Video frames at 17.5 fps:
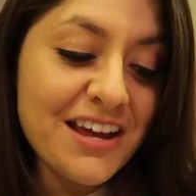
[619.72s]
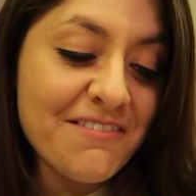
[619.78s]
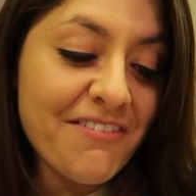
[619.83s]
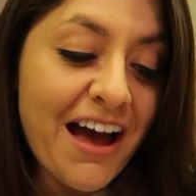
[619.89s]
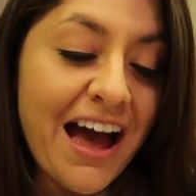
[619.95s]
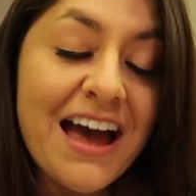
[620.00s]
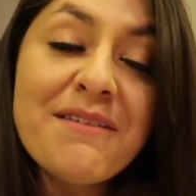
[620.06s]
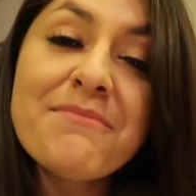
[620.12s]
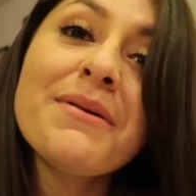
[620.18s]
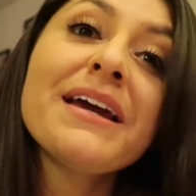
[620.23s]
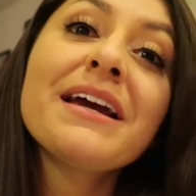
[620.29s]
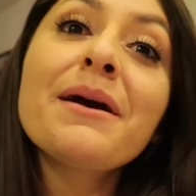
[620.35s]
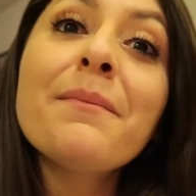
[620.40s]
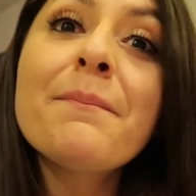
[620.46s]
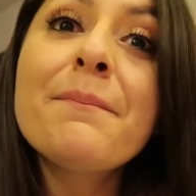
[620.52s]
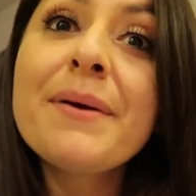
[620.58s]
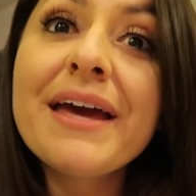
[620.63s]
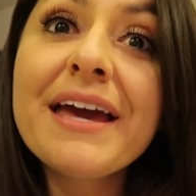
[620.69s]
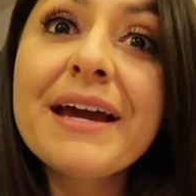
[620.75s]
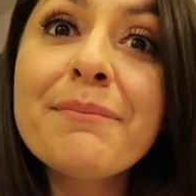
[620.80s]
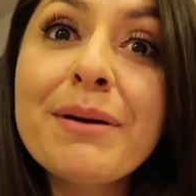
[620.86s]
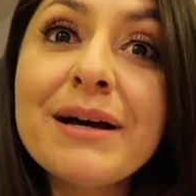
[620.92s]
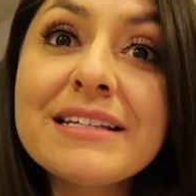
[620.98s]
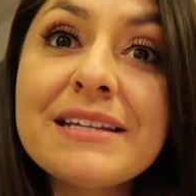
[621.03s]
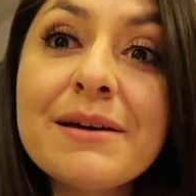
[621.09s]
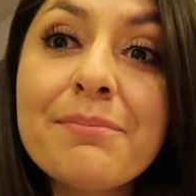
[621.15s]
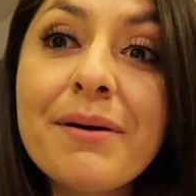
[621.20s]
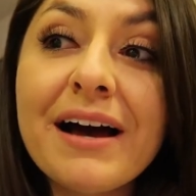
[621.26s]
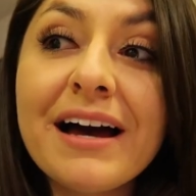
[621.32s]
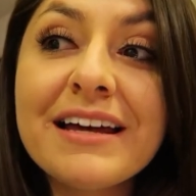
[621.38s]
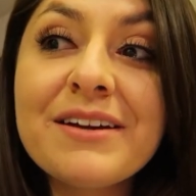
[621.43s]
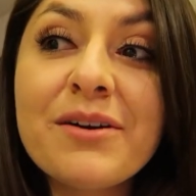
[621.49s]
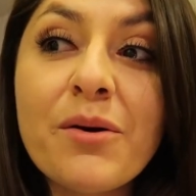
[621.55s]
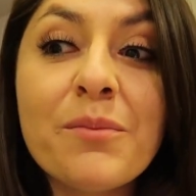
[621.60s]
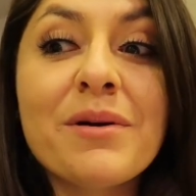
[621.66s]
if I make a big
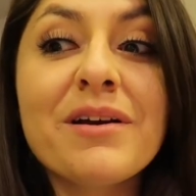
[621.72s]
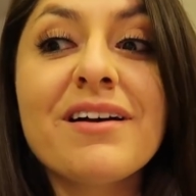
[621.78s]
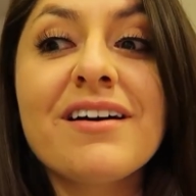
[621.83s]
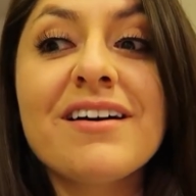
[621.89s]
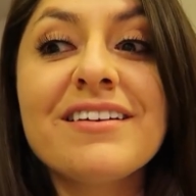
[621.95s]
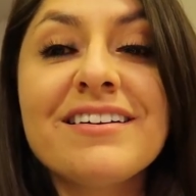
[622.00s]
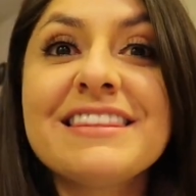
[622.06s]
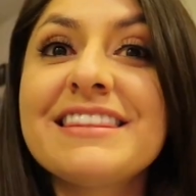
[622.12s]
mazapan, oh my God,